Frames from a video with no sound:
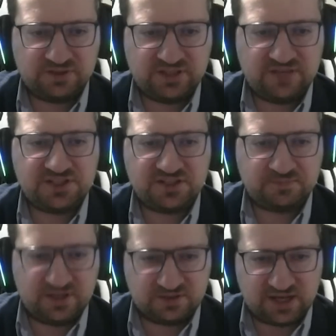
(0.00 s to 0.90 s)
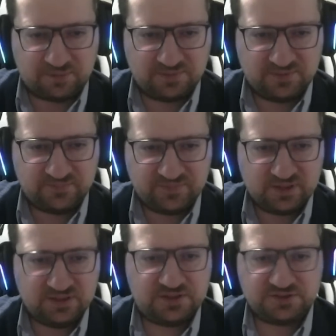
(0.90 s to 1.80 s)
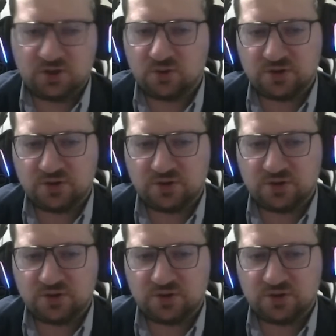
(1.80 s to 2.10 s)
that they've just picked up. There's no